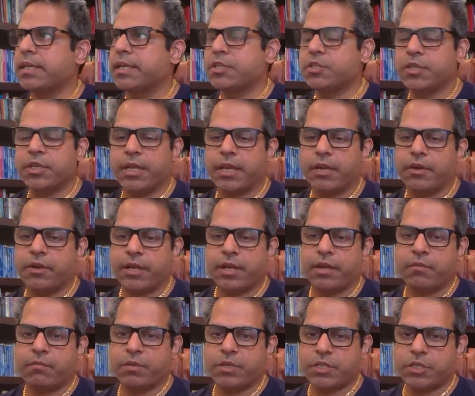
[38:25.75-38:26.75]
kitchen
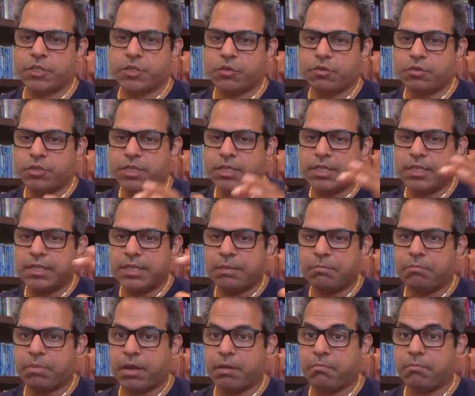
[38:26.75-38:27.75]
area which is usually in
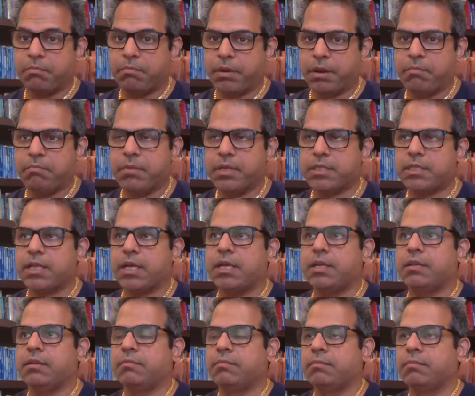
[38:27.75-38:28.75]
the
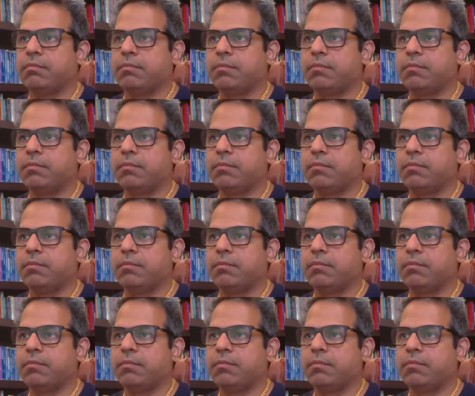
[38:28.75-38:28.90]
brahmastan